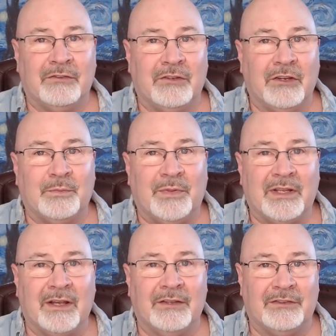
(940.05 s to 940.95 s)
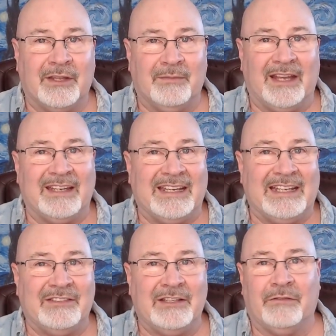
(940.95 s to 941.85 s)
just because they make it
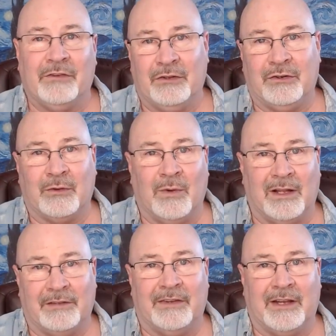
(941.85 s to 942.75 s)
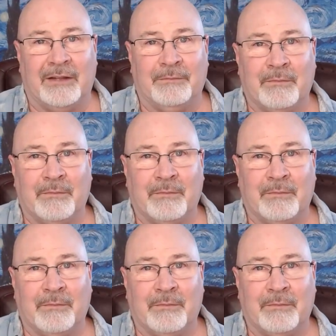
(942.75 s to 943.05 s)
easy for you to qualify.